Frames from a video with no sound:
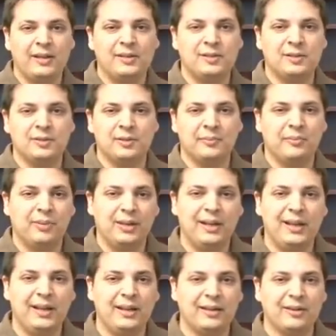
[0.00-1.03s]
to
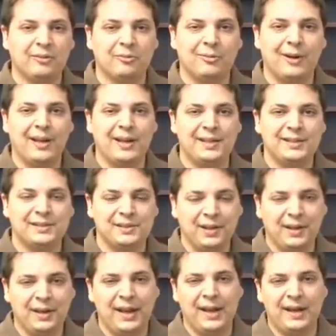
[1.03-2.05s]
completely erase
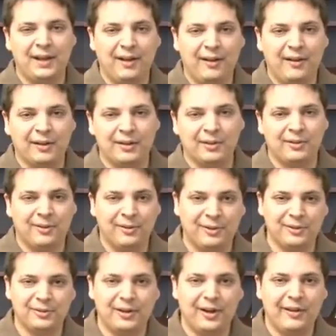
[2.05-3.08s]
the data on your
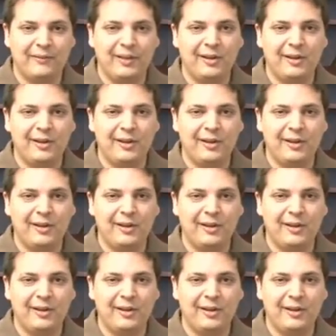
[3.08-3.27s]
hard drive.